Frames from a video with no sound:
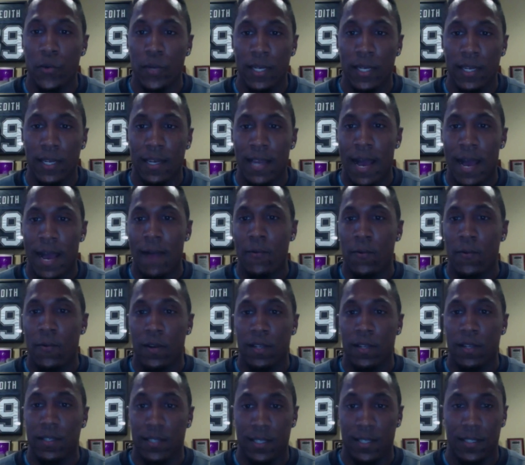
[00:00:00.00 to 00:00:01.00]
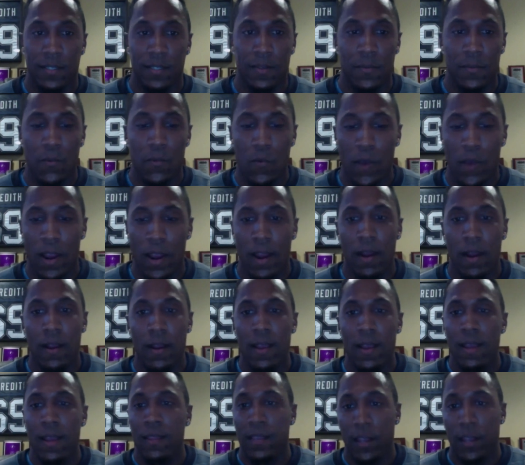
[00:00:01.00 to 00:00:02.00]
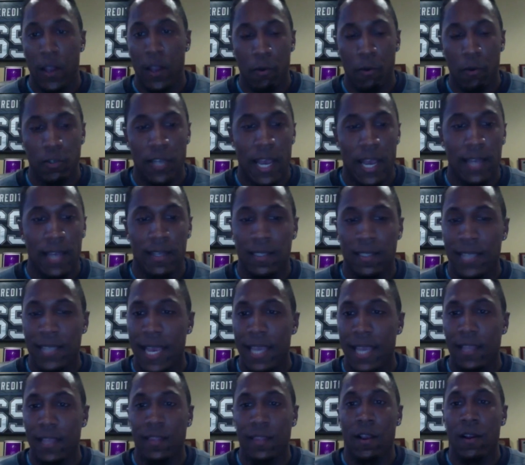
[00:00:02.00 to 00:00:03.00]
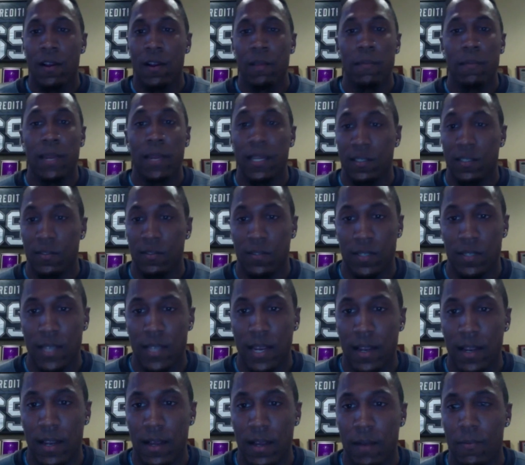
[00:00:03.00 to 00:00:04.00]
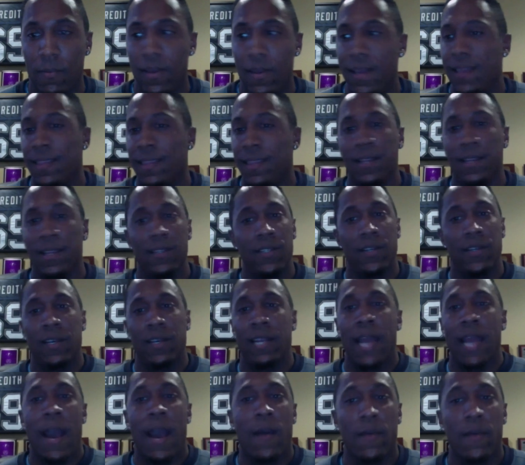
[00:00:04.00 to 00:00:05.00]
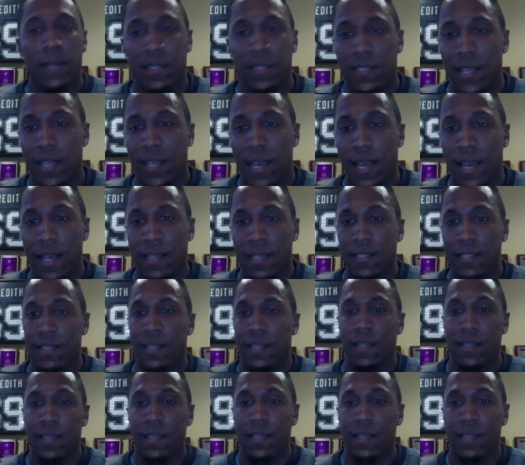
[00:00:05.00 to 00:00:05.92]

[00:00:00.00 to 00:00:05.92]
We did not want a system where the coach had to take 30 minutes of setup, then it took an hour to test.